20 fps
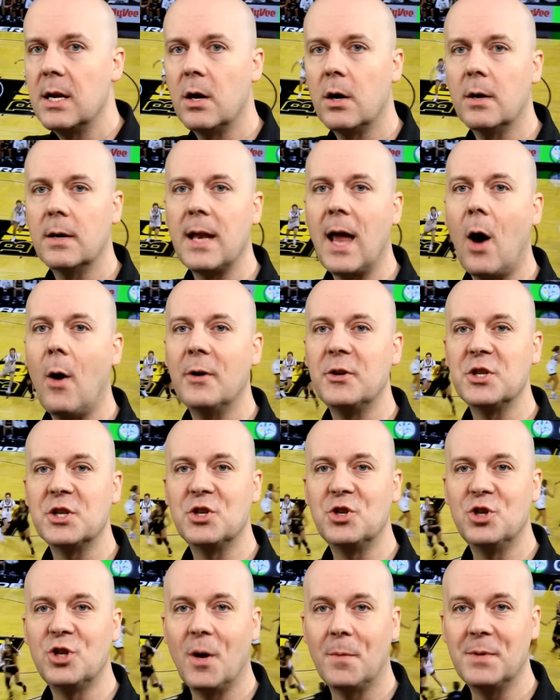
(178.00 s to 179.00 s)
here, now I
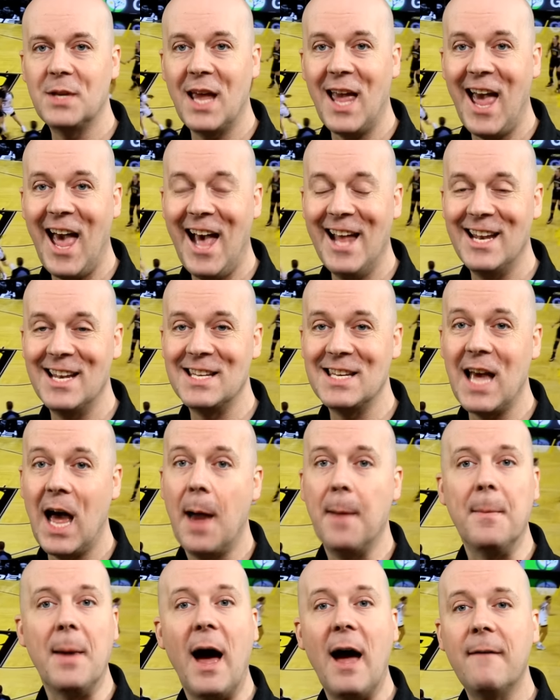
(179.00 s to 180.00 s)
just jumped ahead in
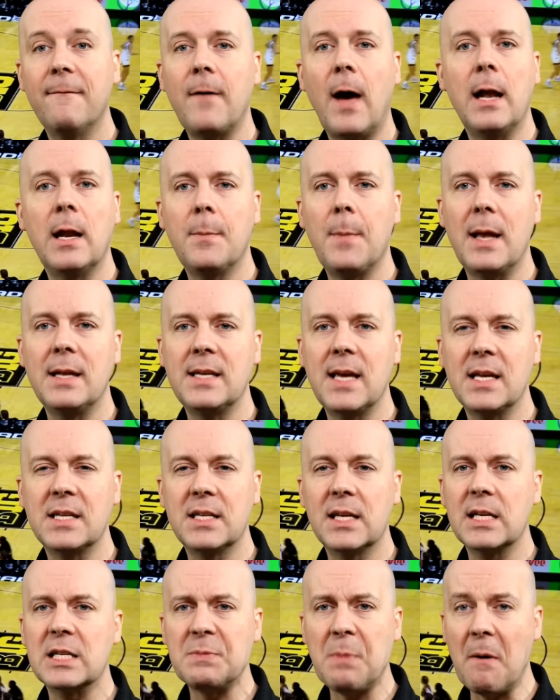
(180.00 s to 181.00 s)
time. I find in my
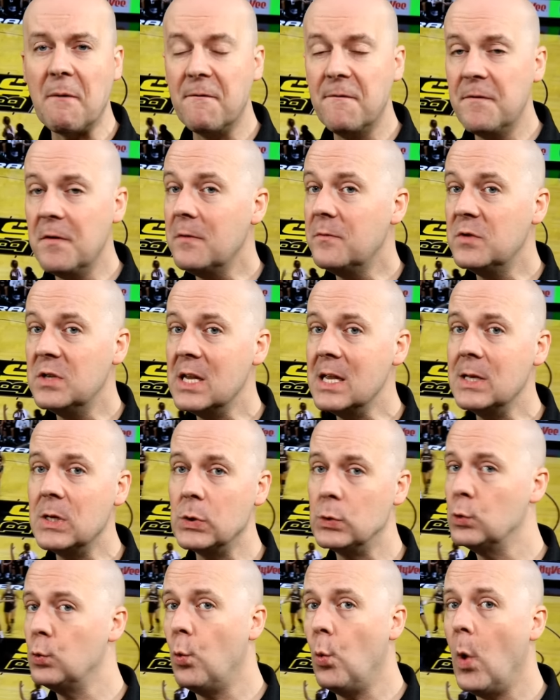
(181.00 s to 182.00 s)
testing, it's about 15
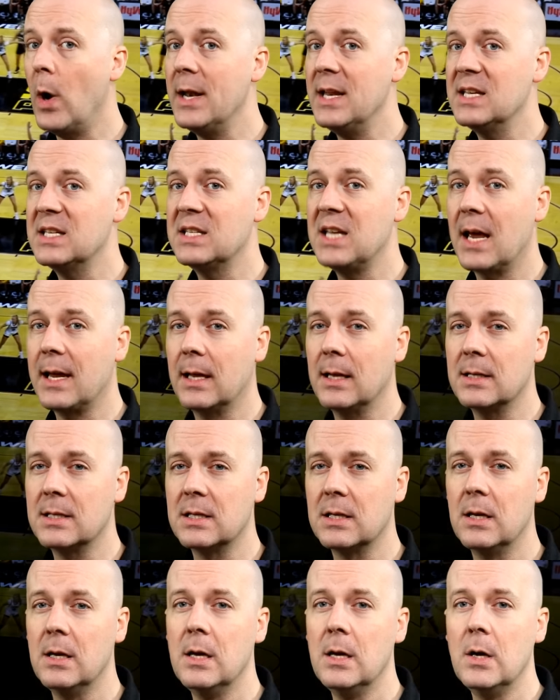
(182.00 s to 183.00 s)
to 20
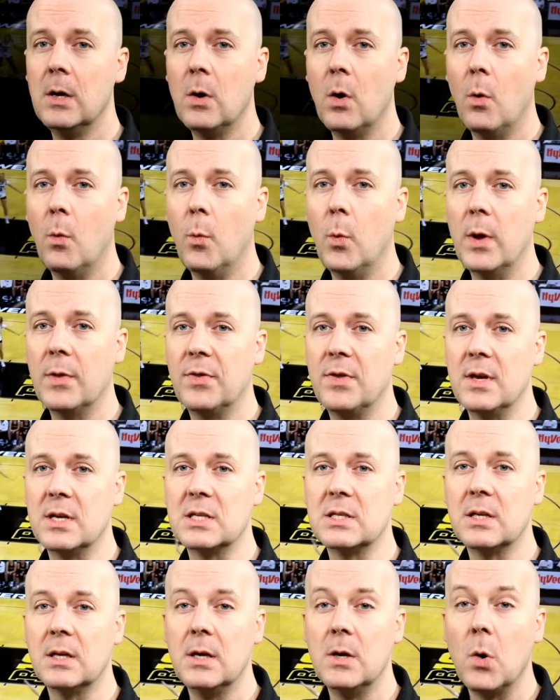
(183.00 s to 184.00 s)
seconds with
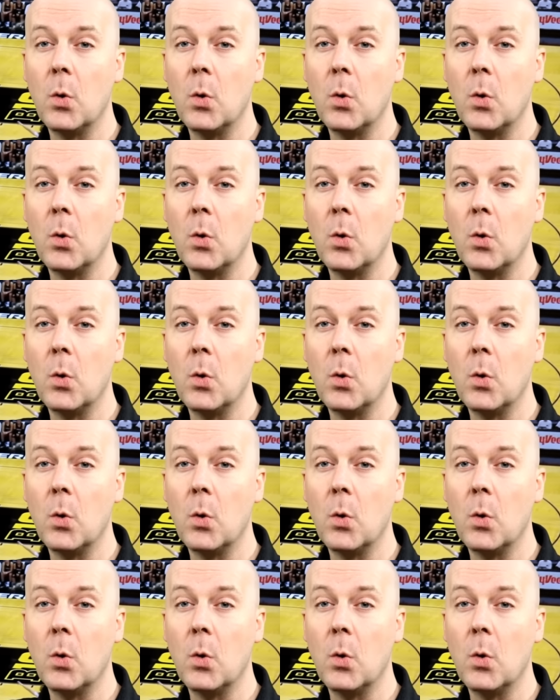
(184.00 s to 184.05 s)
this,